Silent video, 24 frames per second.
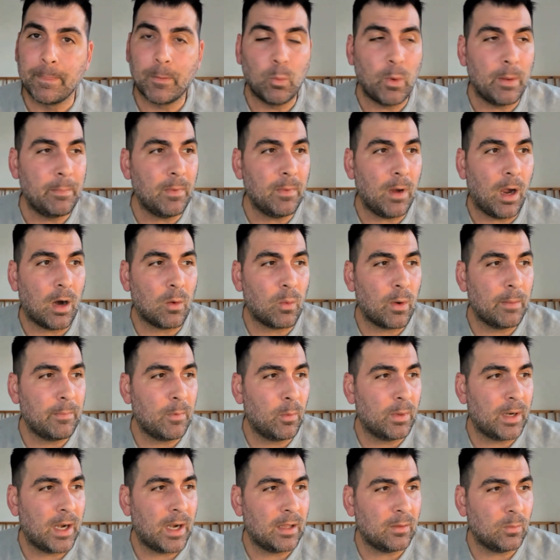
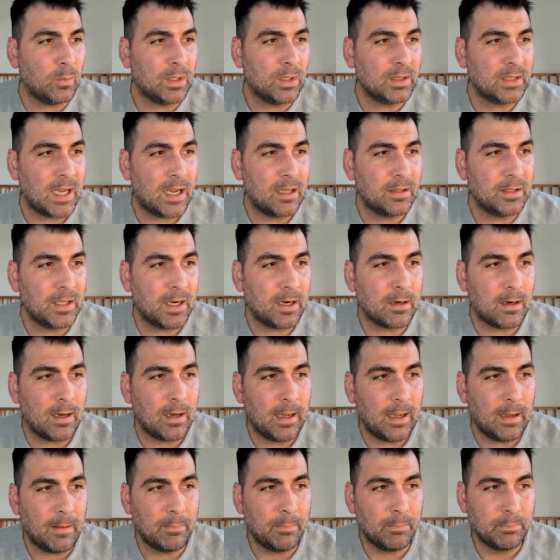women went down
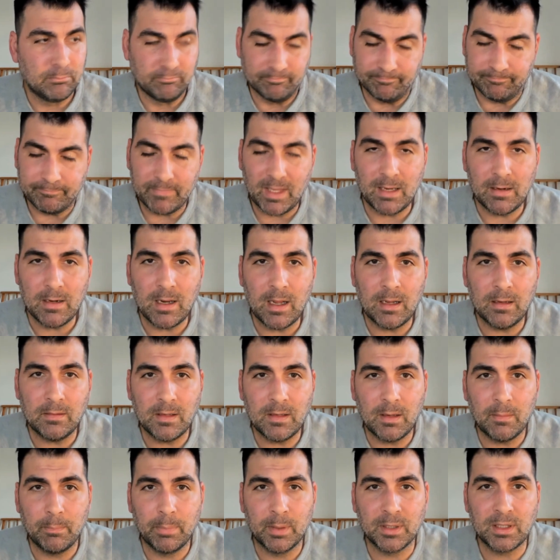there
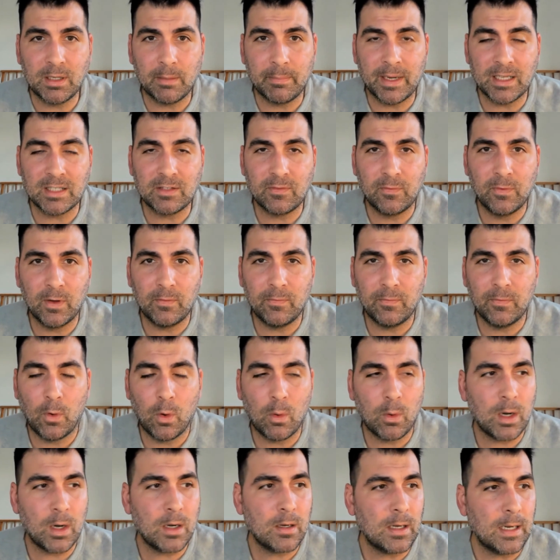and put their best foot
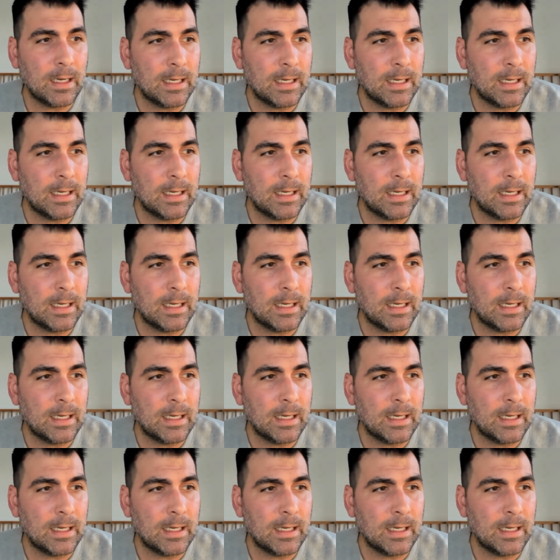forward.